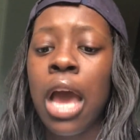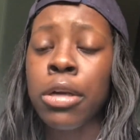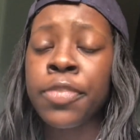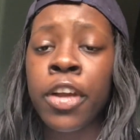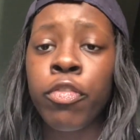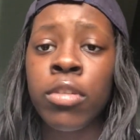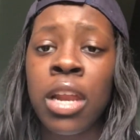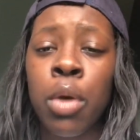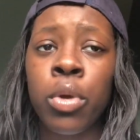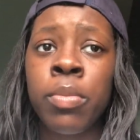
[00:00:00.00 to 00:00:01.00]
was fearful that
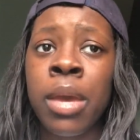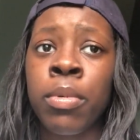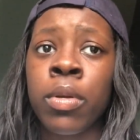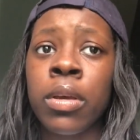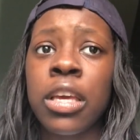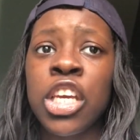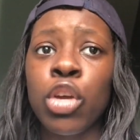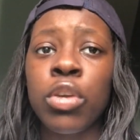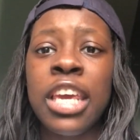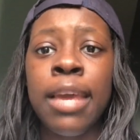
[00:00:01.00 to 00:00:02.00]
I wouldn't be able to,
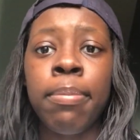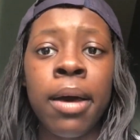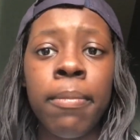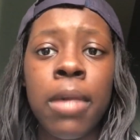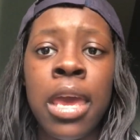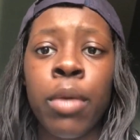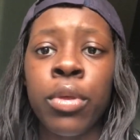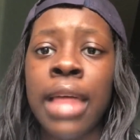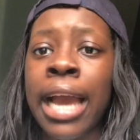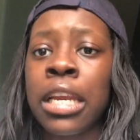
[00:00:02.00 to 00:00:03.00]
keep up
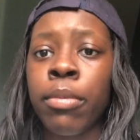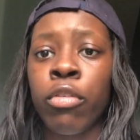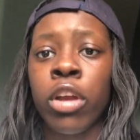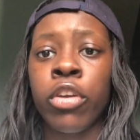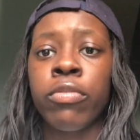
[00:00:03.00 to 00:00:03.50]
with the academic rigor